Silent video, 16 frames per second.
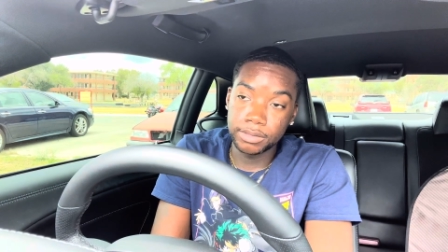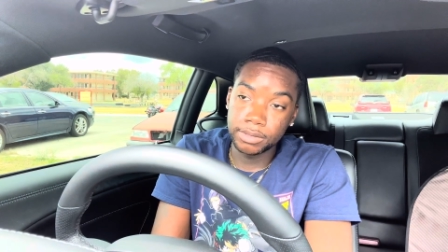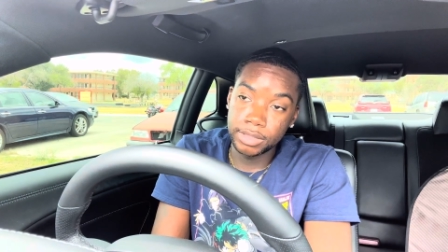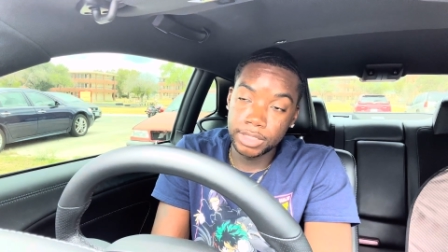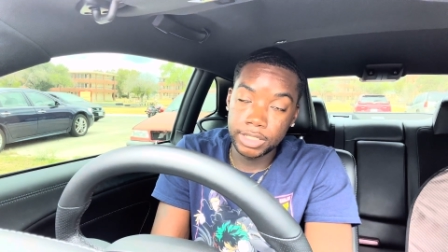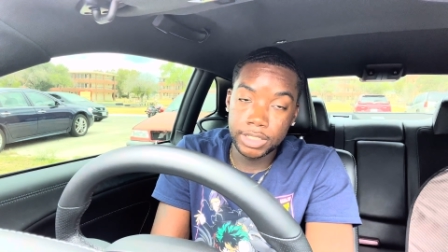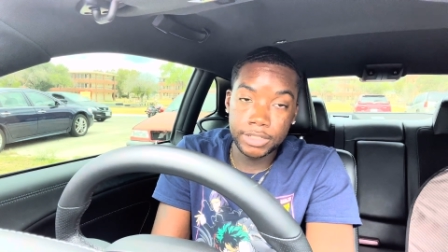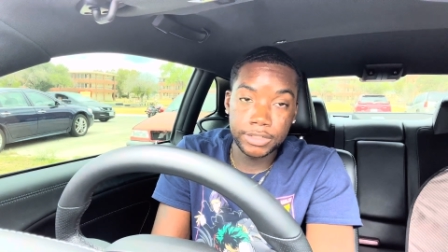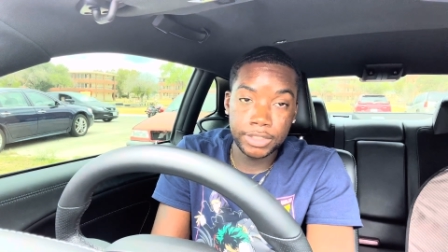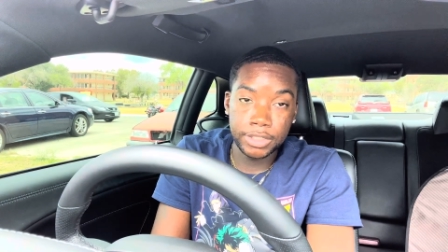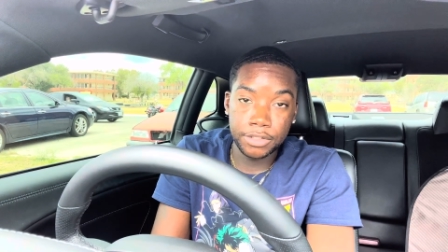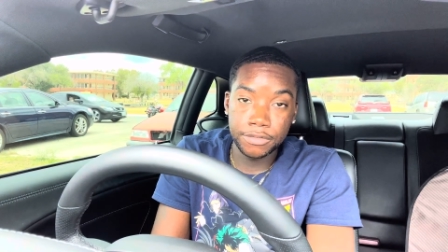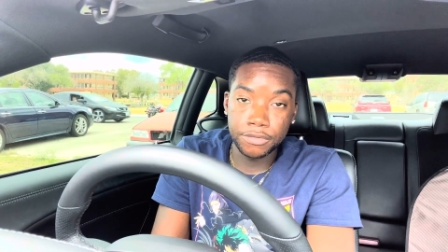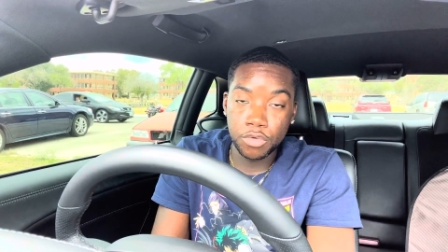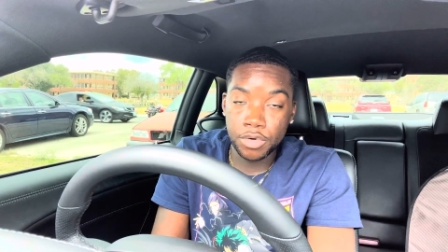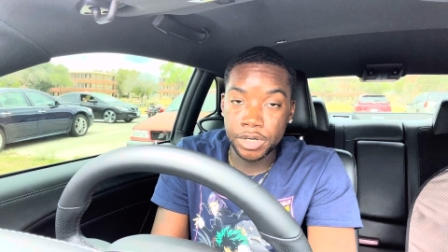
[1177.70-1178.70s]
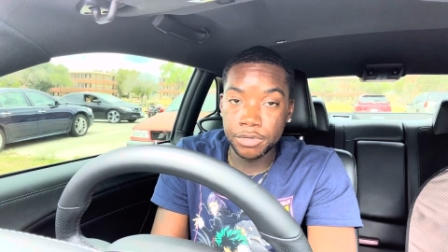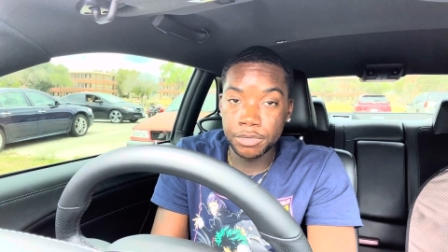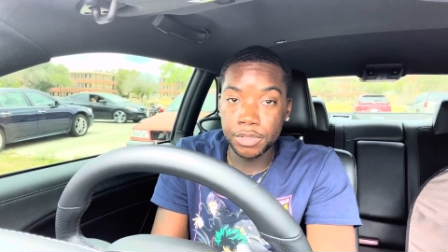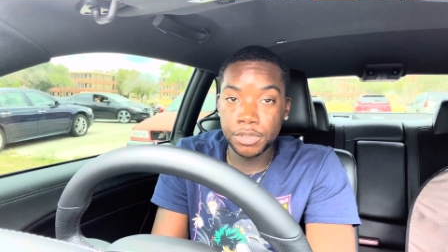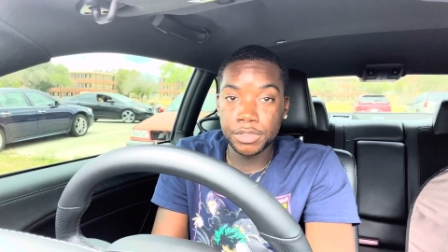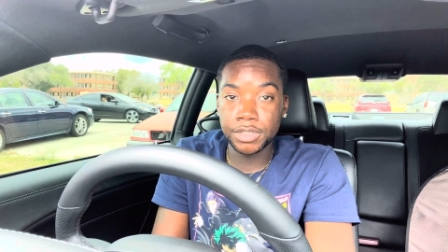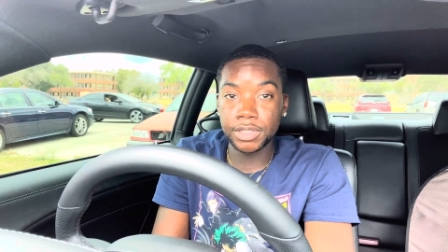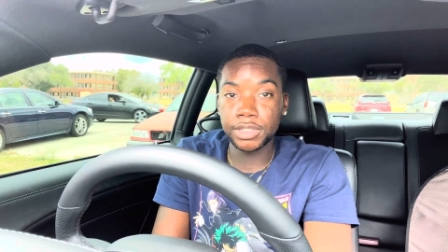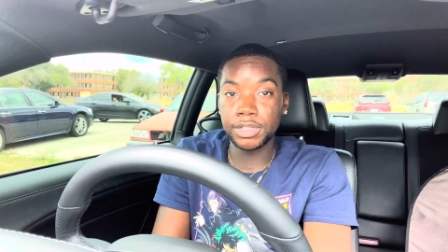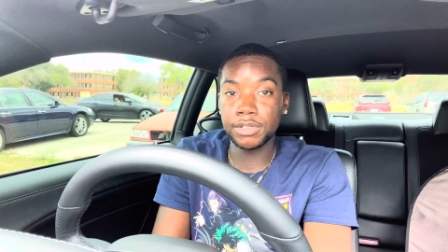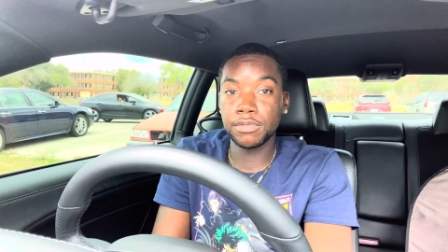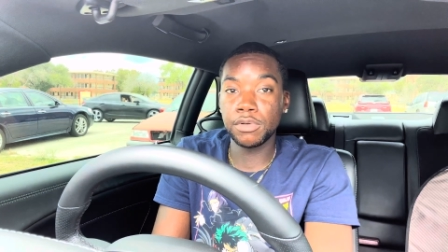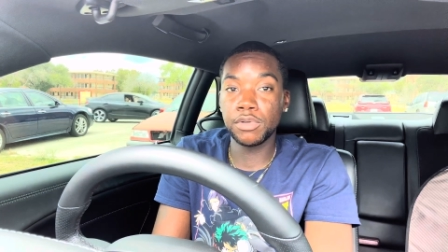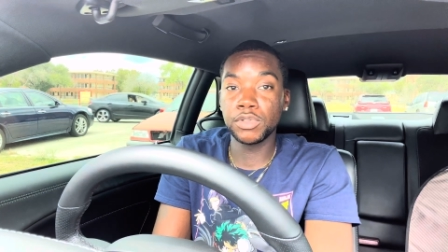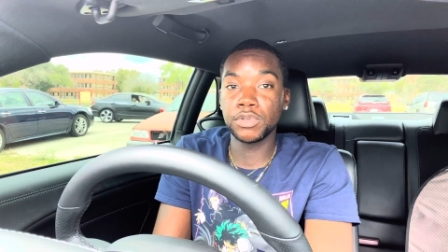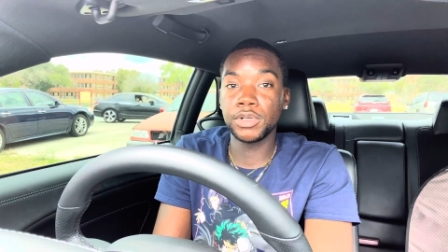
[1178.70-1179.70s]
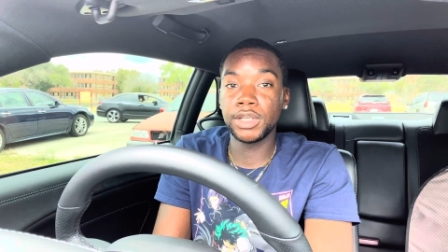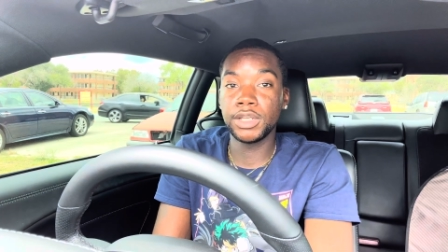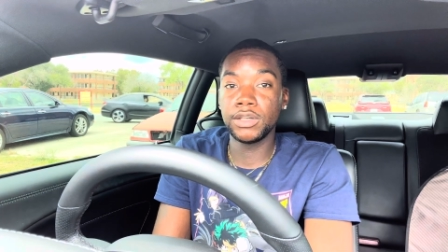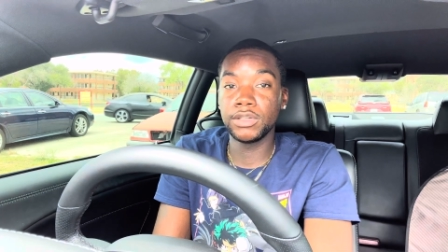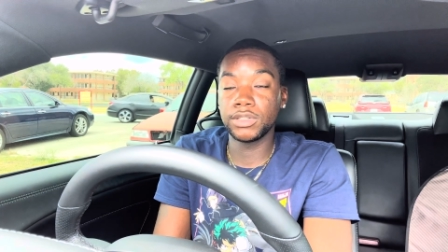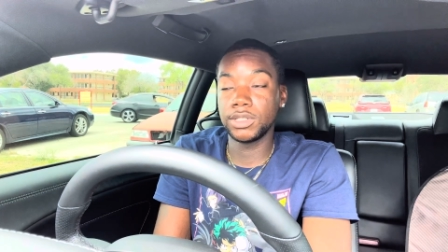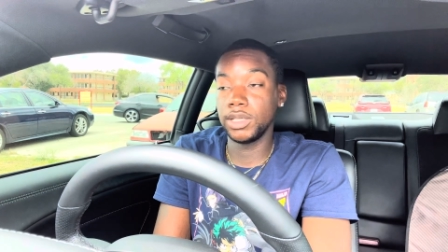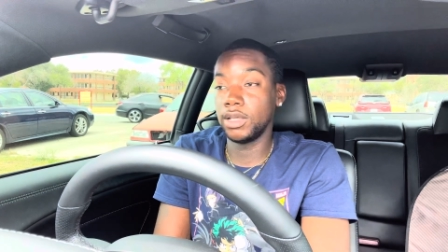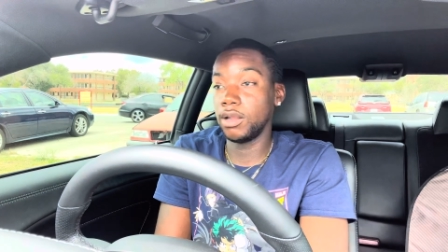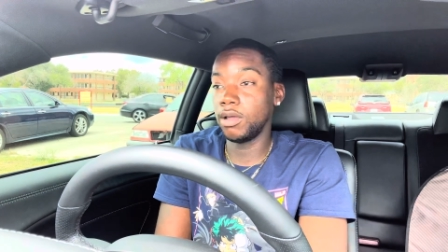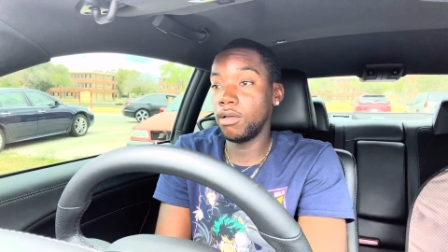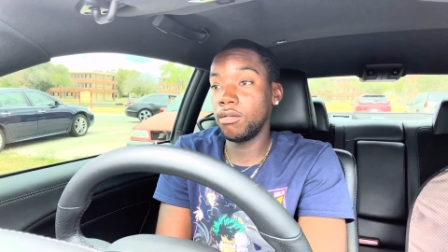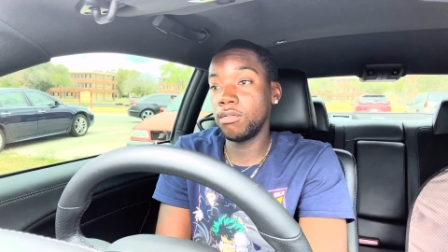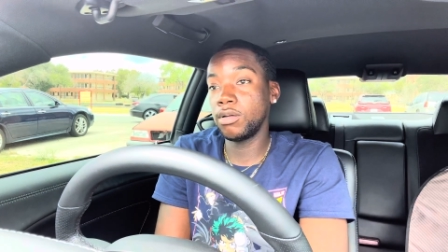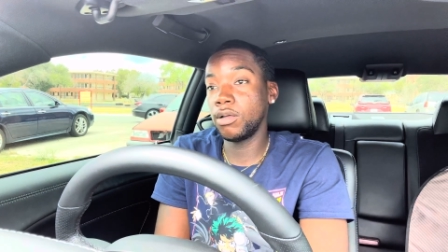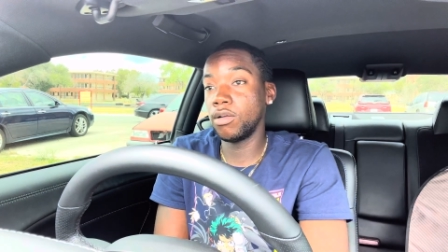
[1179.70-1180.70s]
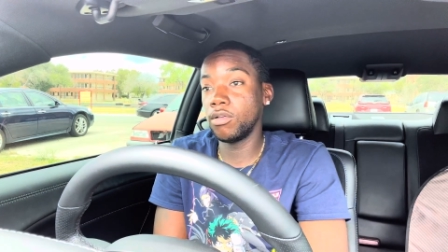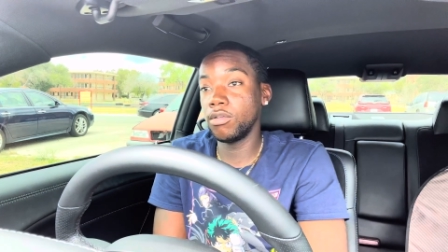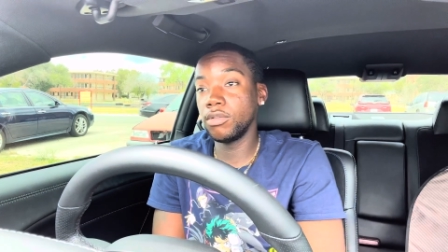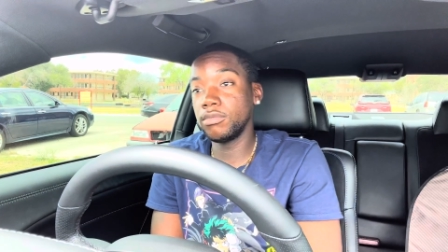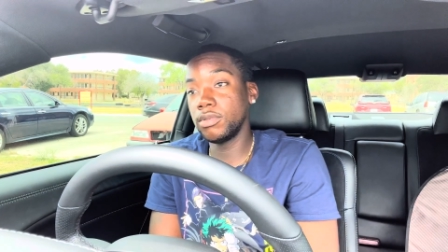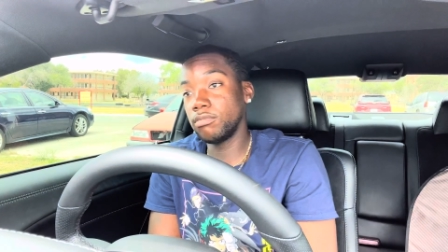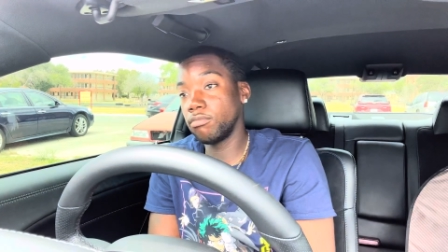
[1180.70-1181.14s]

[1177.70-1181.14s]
little, little 40 rolls, 60 rolls on the interstate. I don't know.